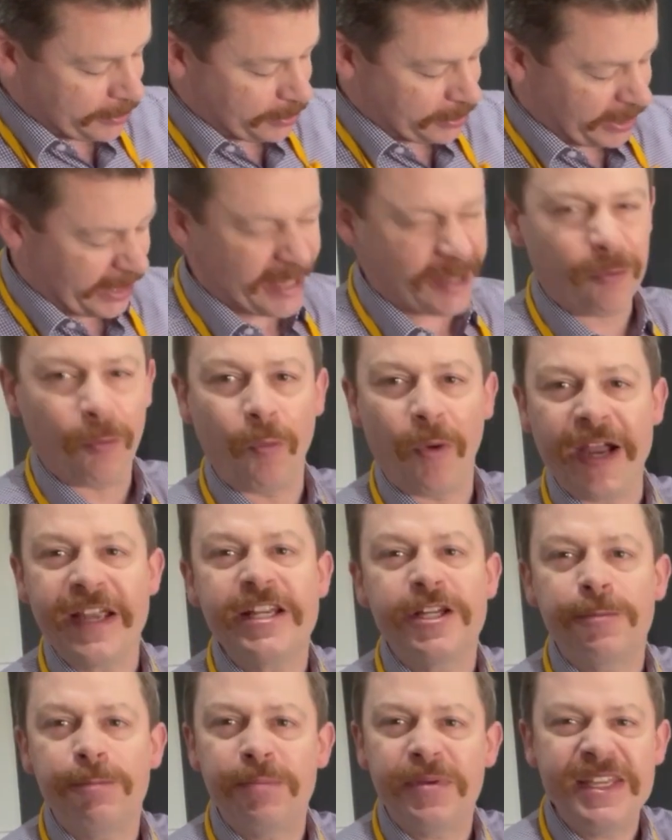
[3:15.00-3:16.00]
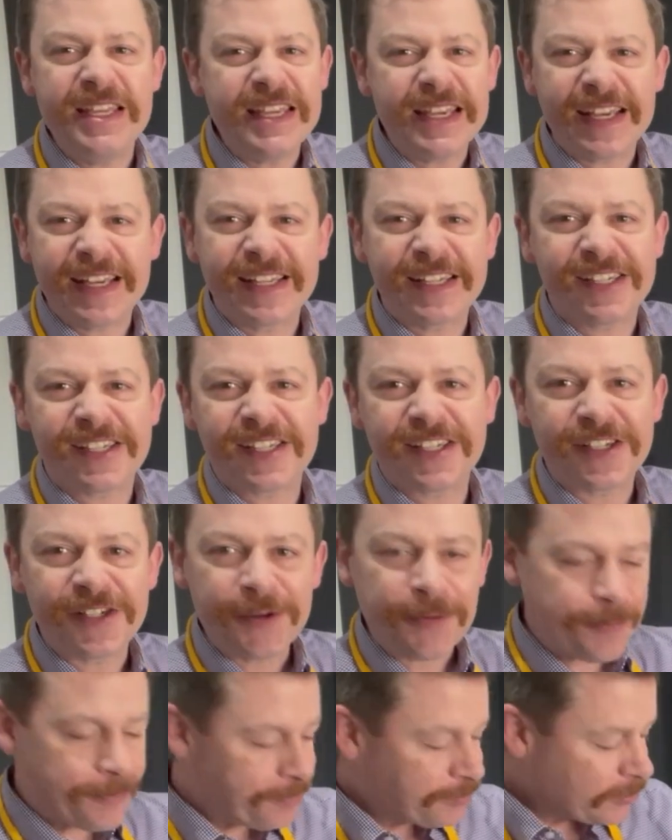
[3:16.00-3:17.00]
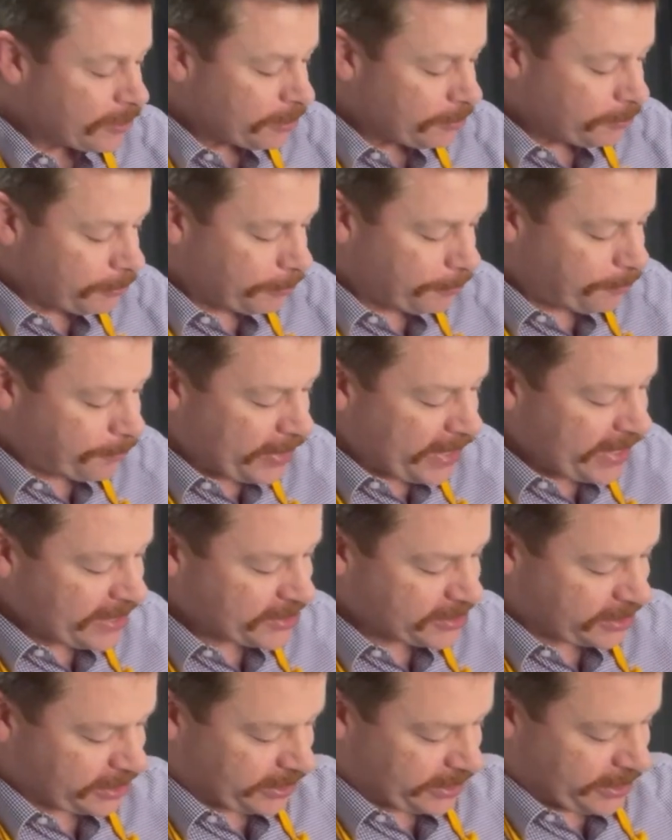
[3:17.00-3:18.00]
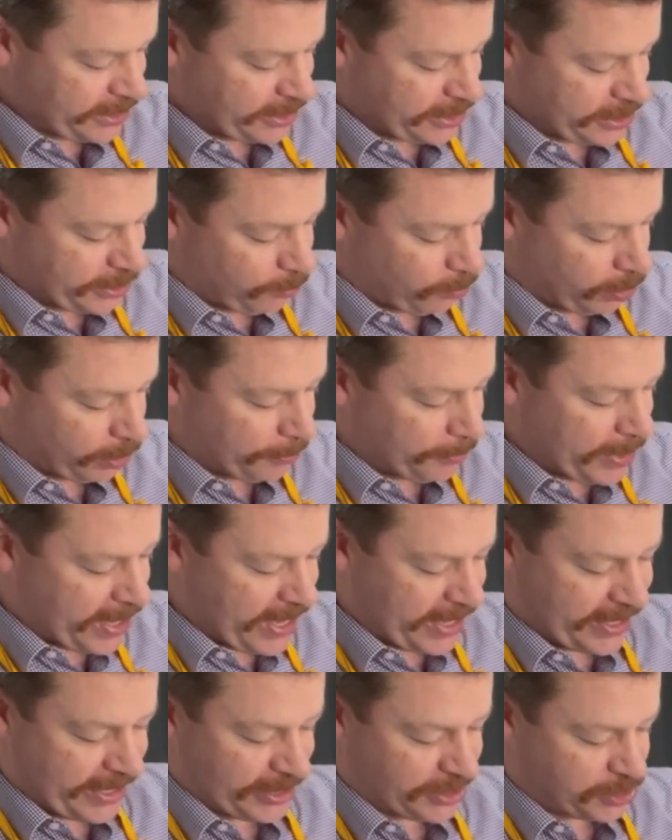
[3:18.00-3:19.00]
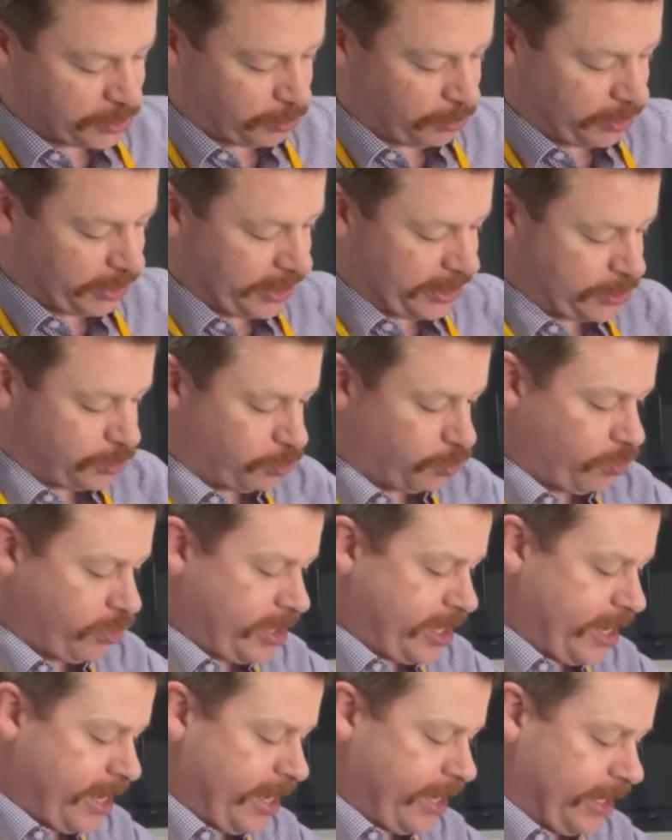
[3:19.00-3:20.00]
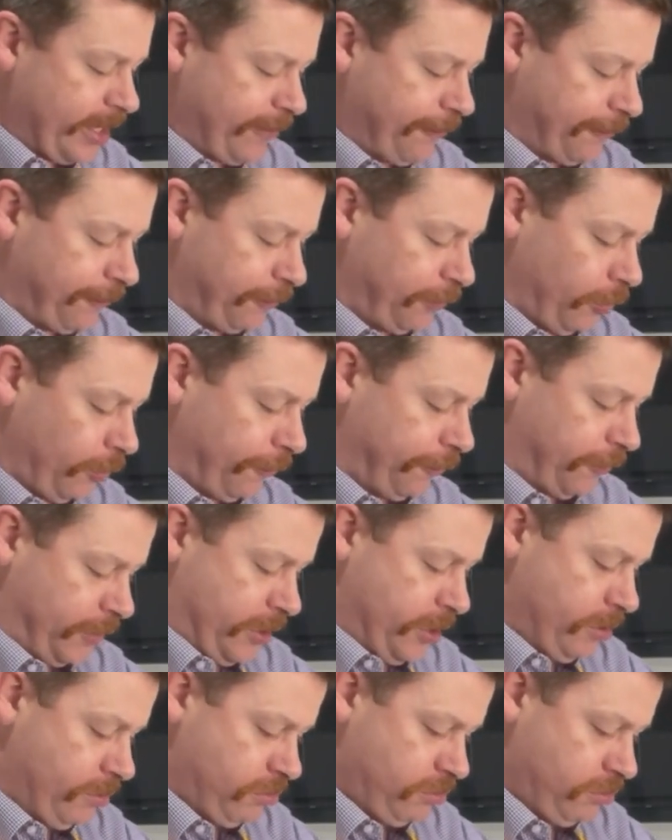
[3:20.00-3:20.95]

like white peaks. Basically, you want to make it so that it's really fluffy.